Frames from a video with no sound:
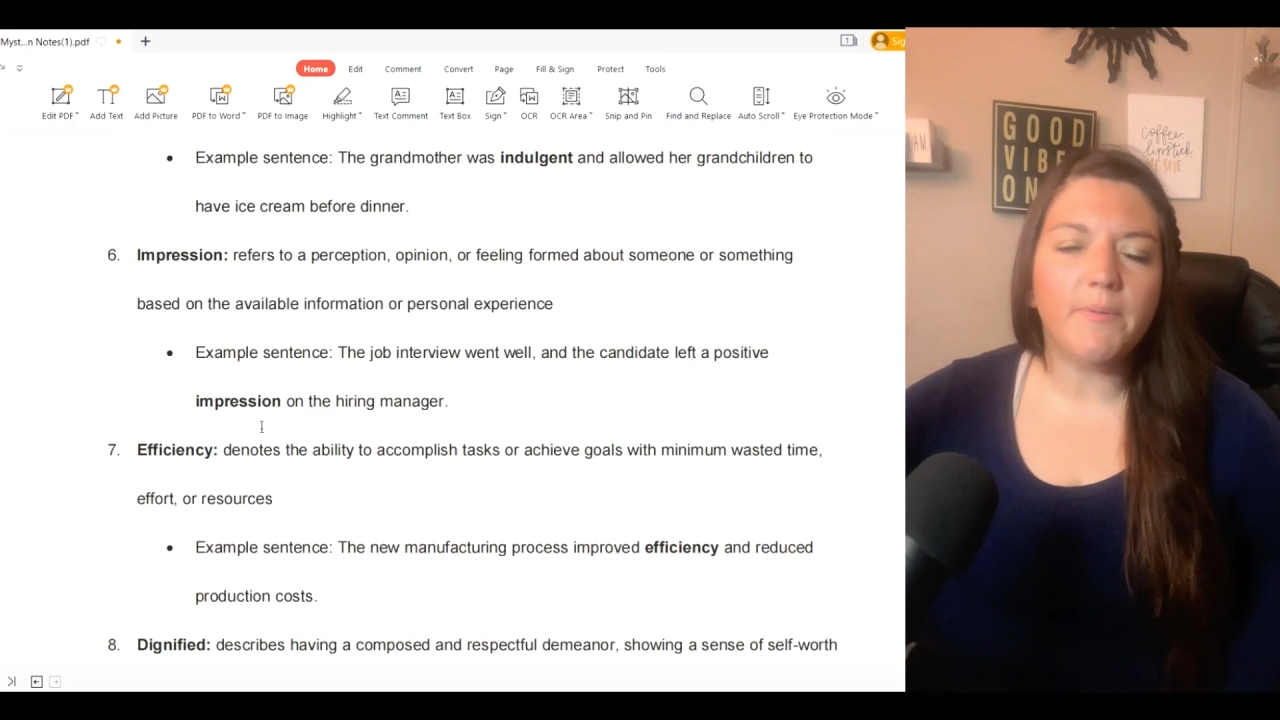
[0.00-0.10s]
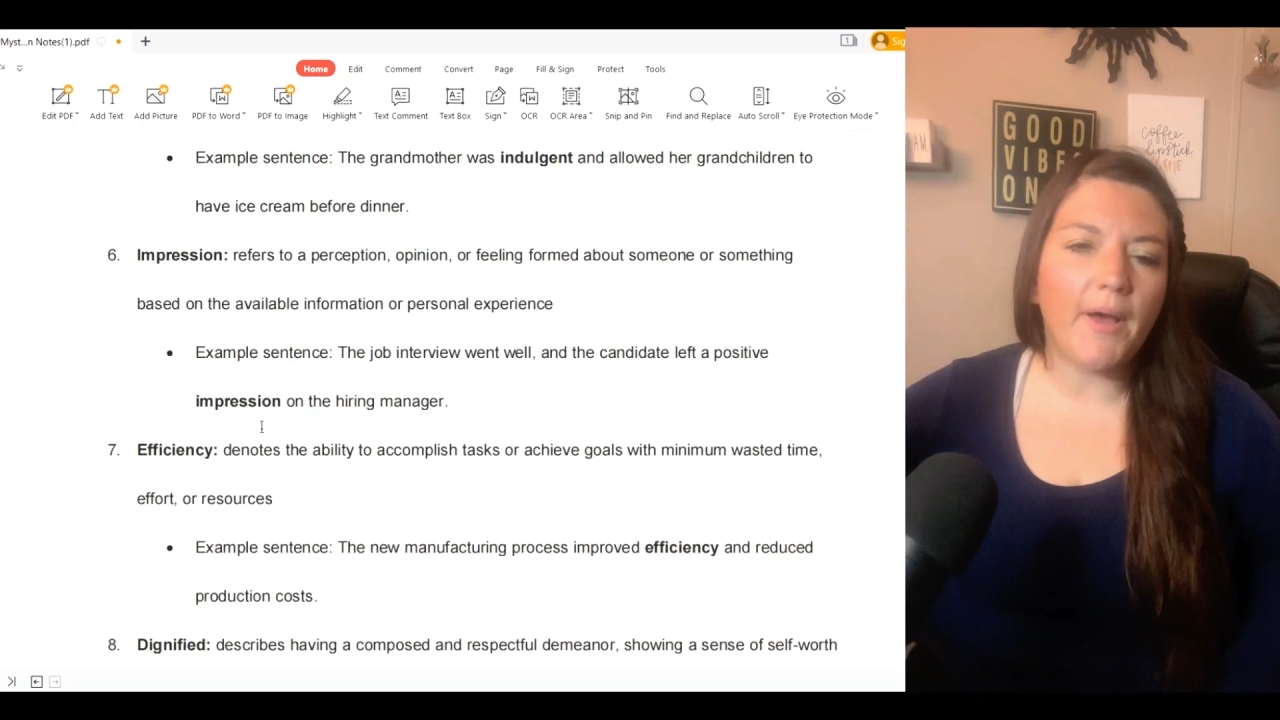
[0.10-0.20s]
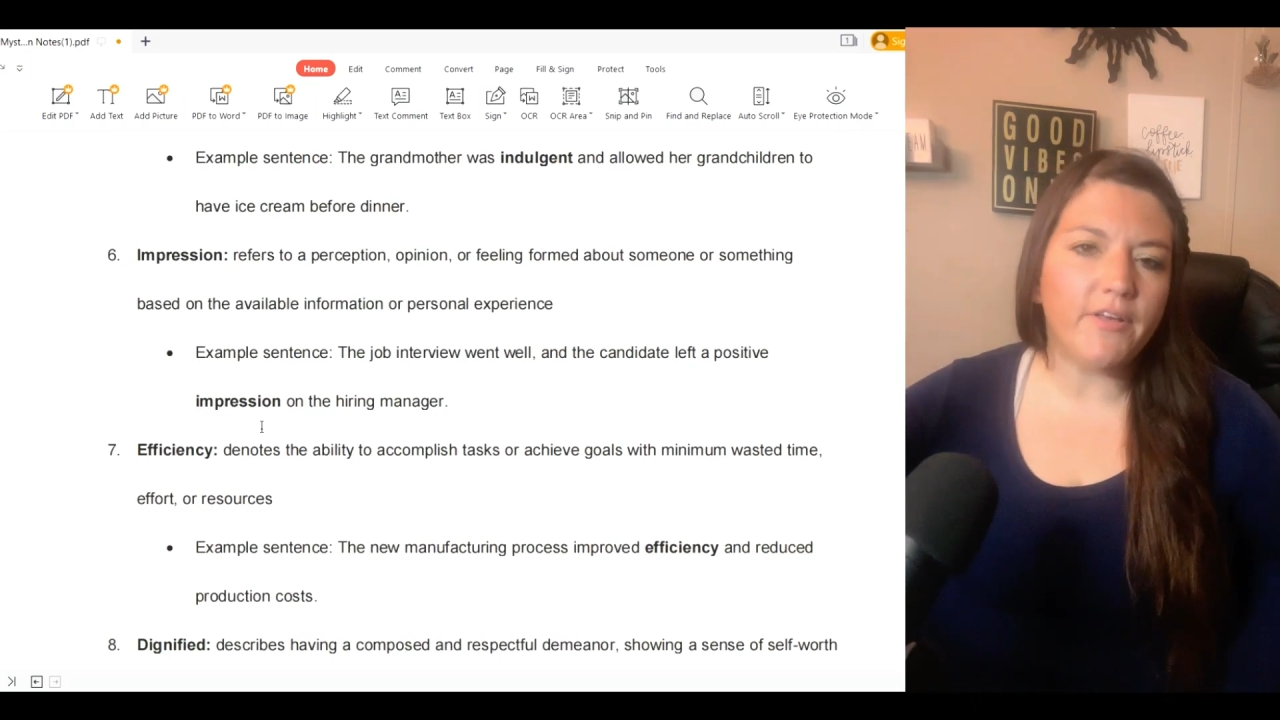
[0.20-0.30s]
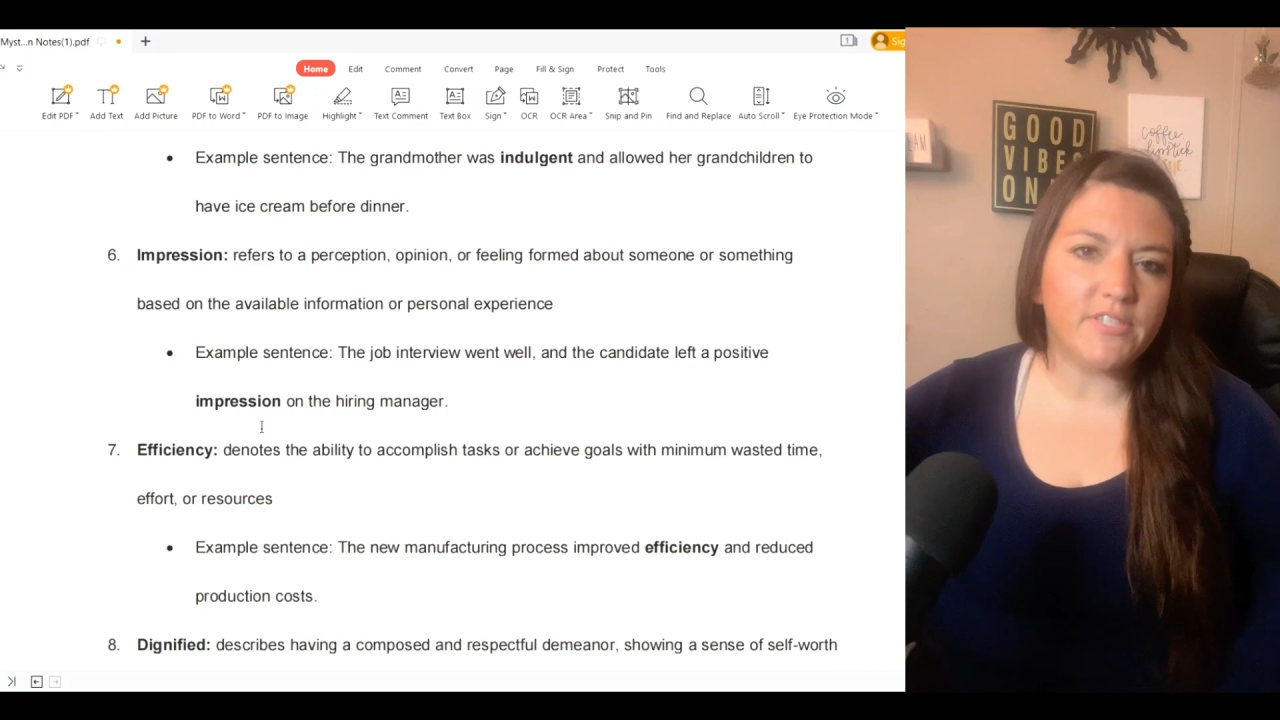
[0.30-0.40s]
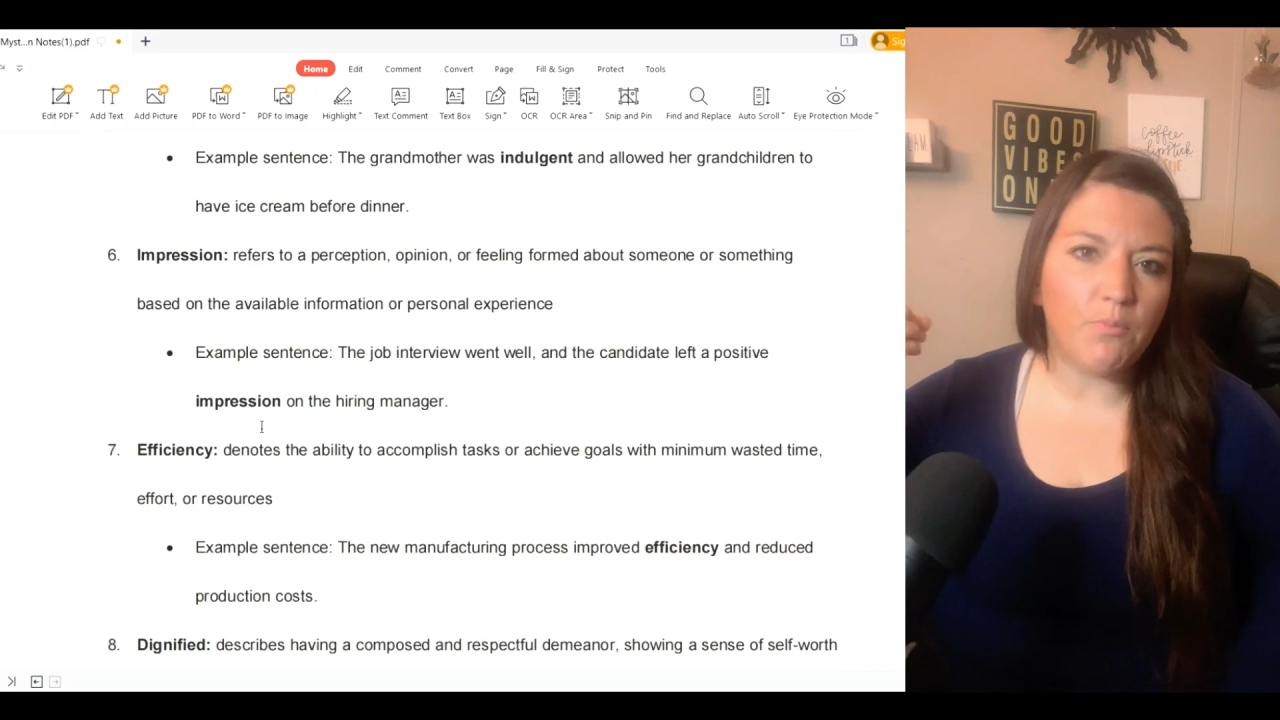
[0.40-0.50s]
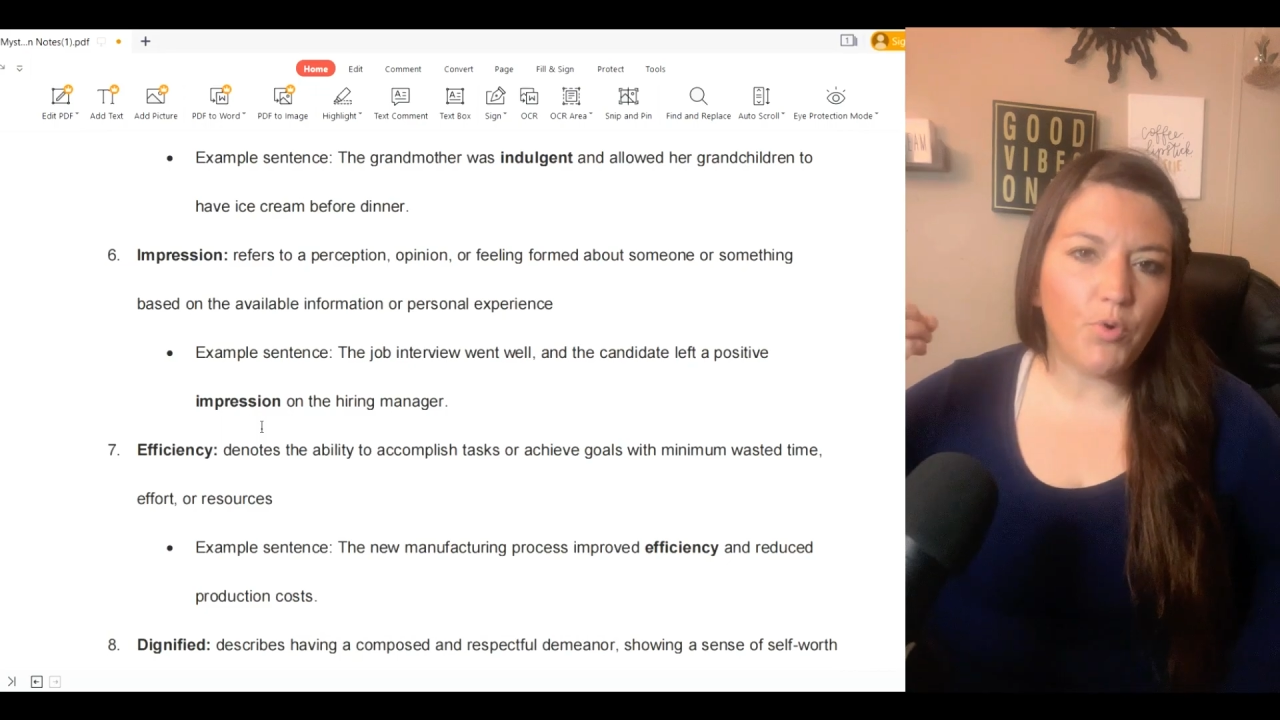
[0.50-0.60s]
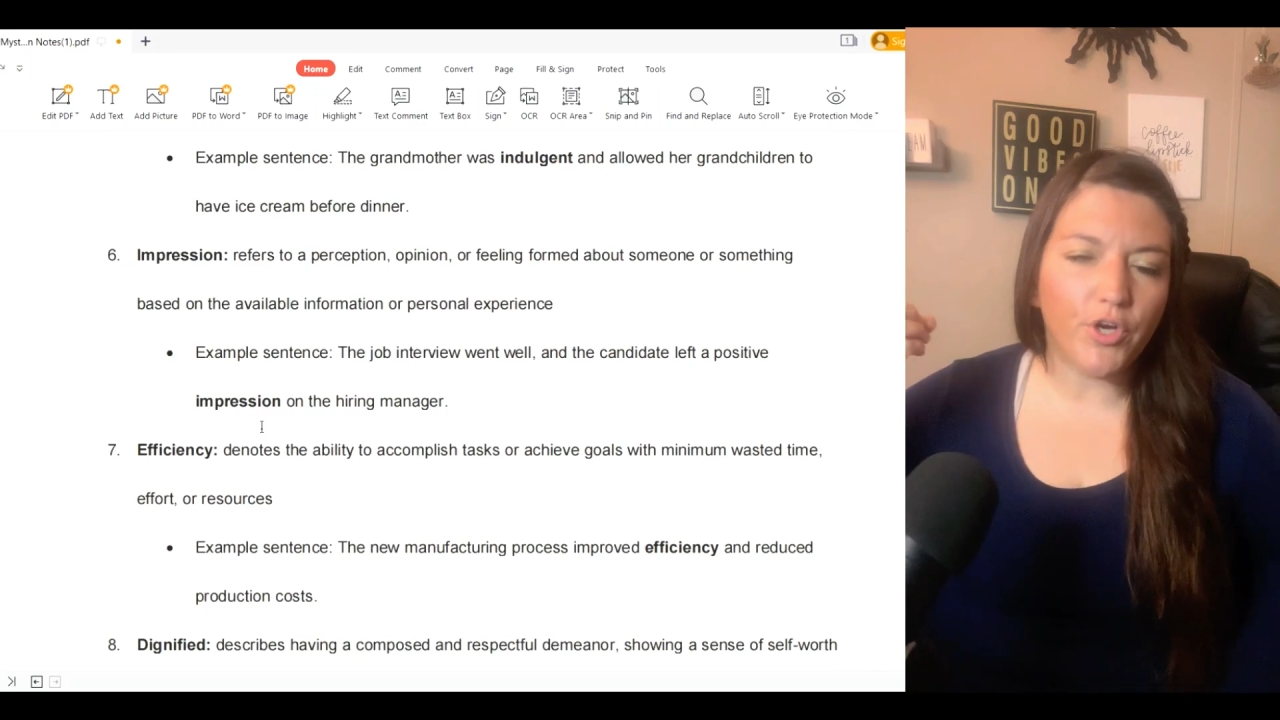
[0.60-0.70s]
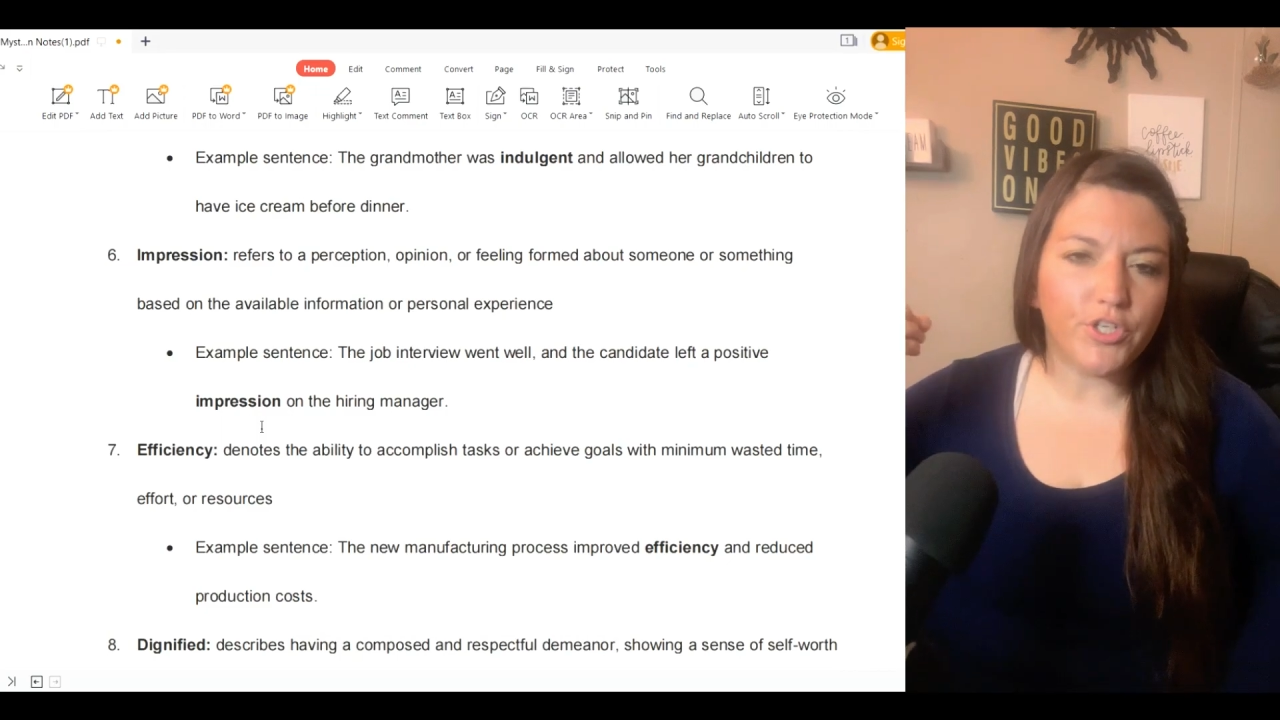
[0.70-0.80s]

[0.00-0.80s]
about someone